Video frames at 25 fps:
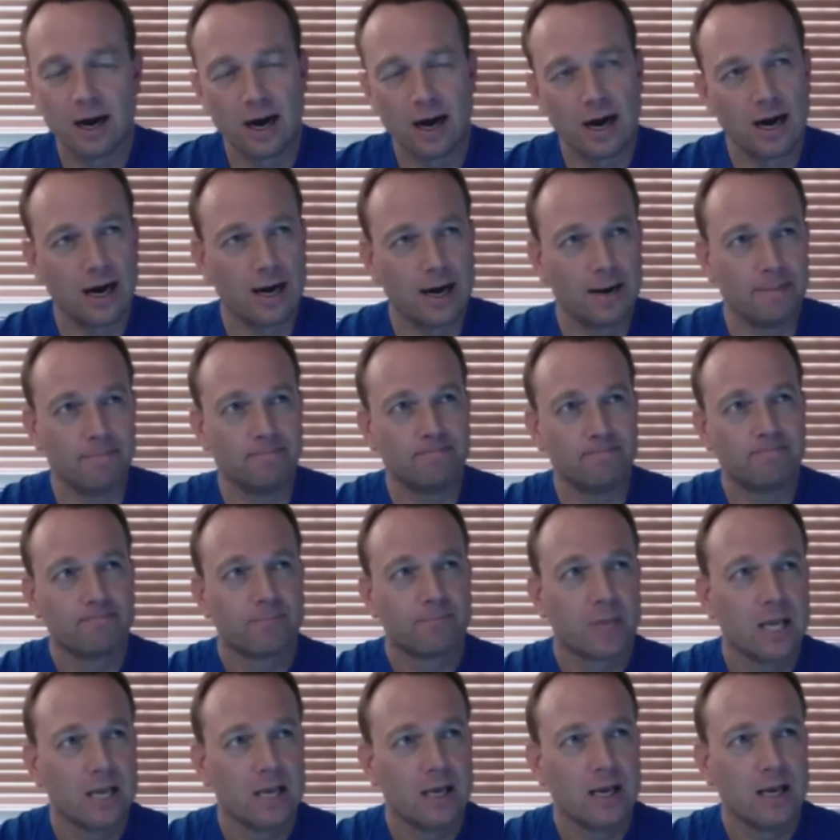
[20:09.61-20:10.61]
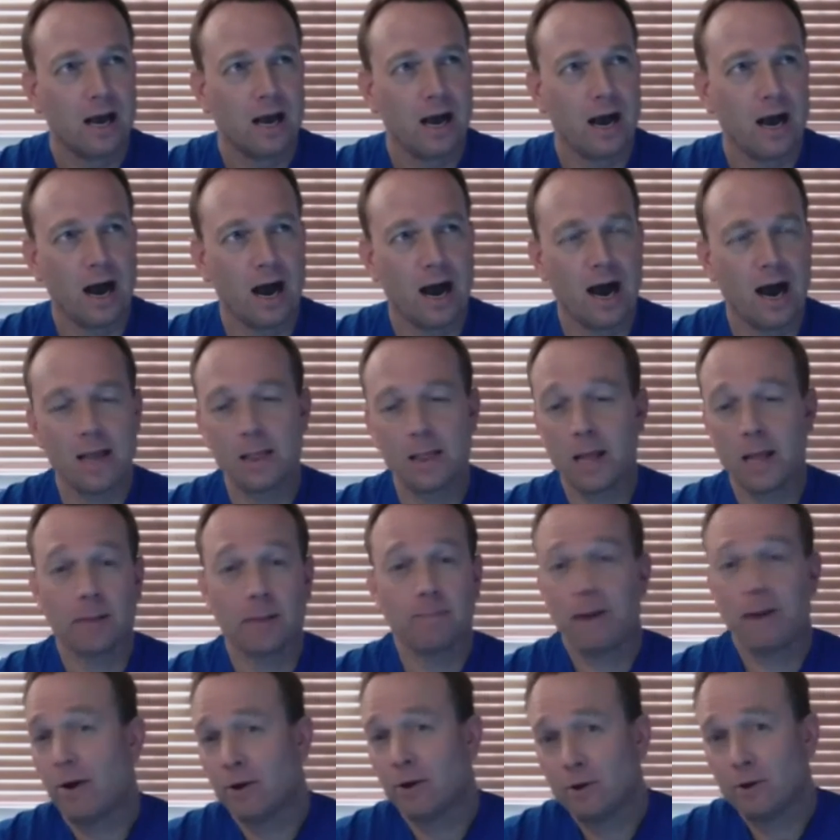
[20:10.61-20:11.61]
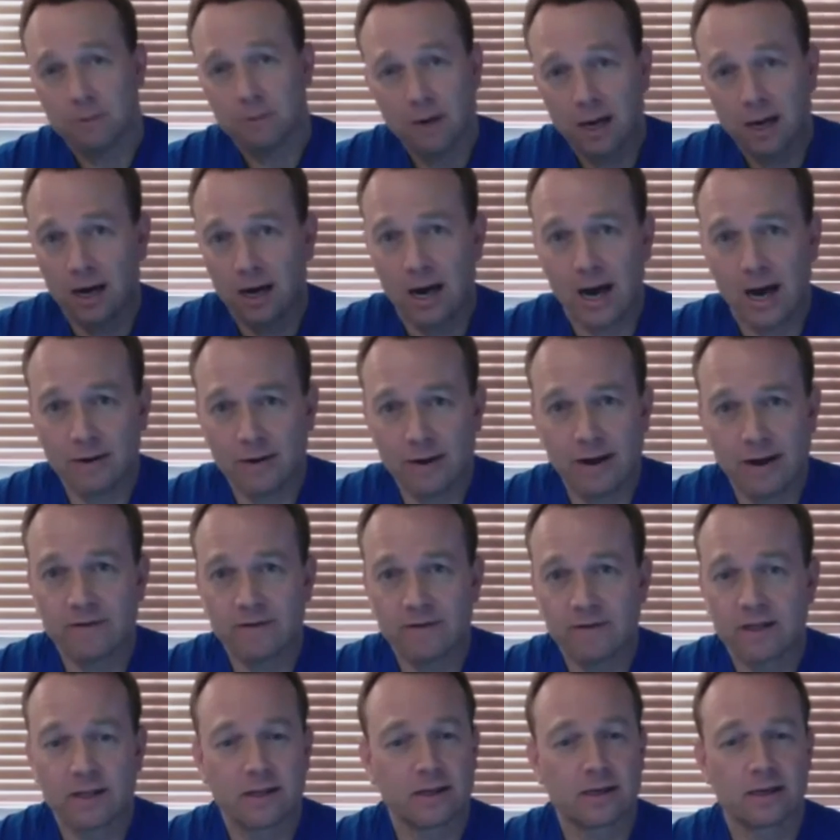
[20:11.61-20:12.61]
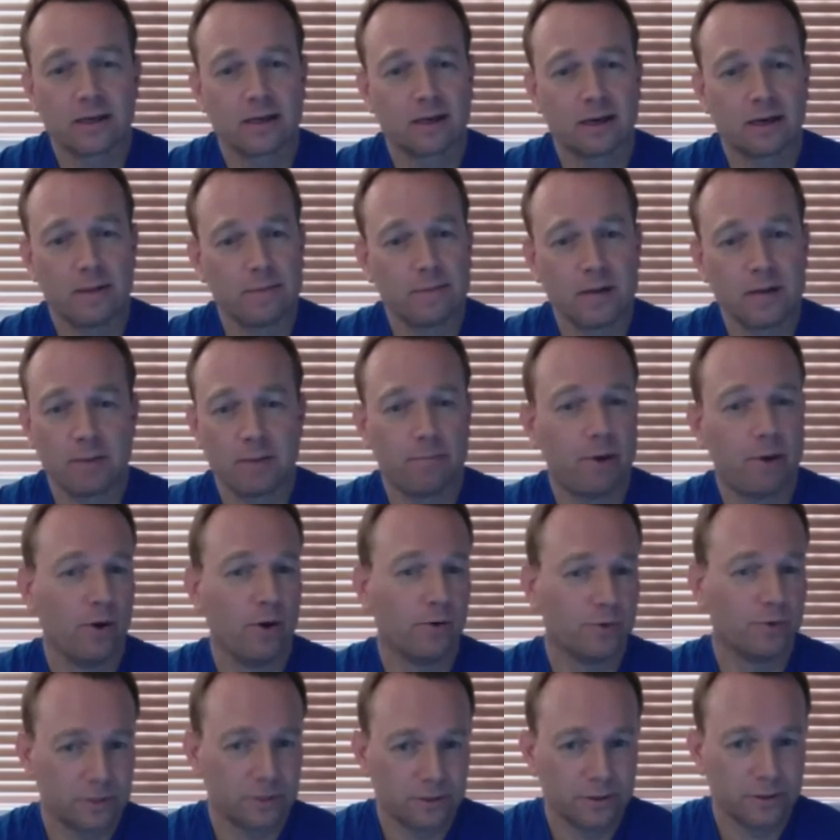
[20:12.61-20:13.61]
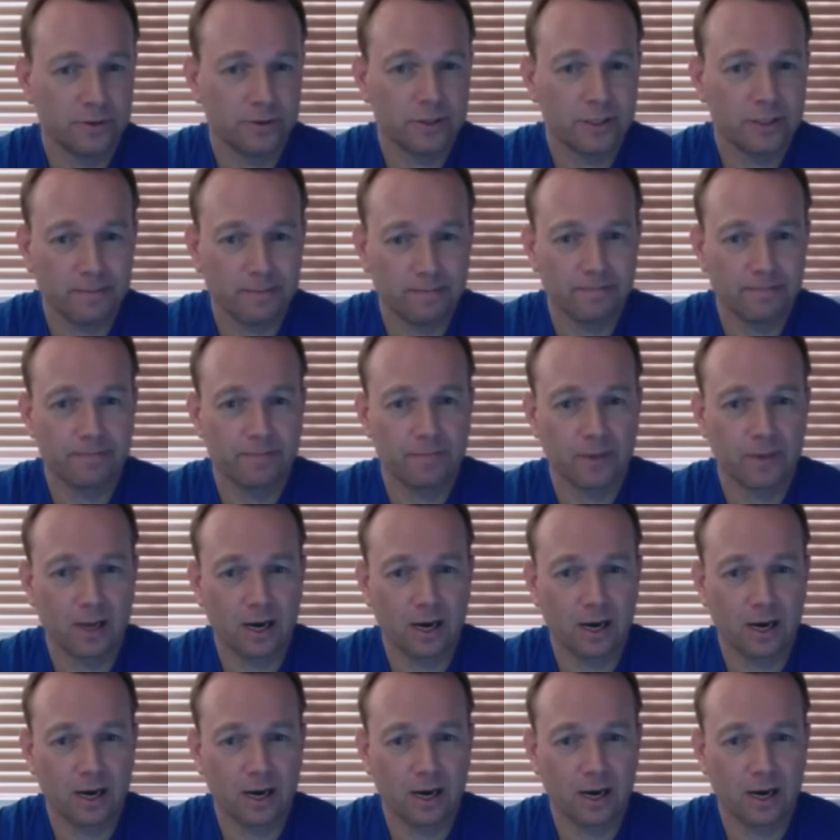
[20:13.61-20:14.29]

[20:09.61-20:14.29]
I like Bower. I don't have anything, I'm not opposed to it.